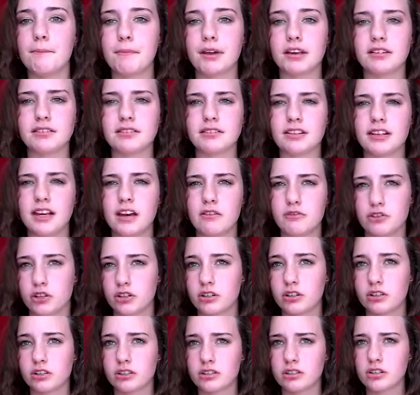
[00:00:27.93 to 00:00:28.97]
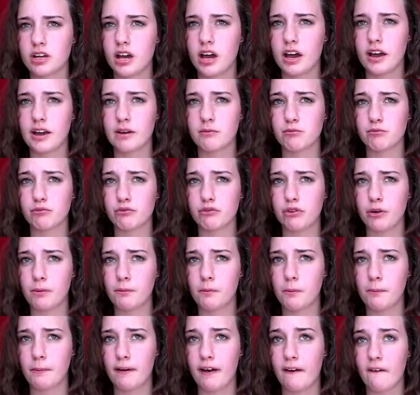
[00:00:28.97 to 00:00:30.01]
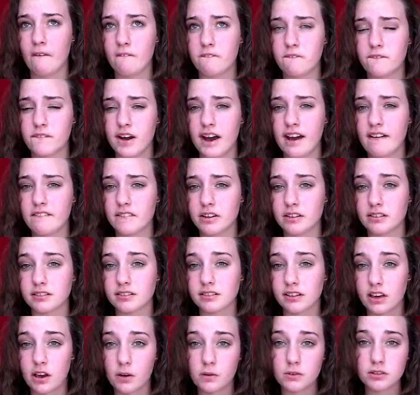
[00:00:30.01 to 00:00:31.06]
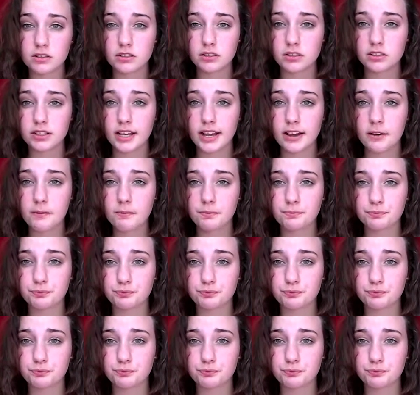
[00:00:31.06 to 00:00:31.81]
basically I've journaled the time from about 5 years ago until now.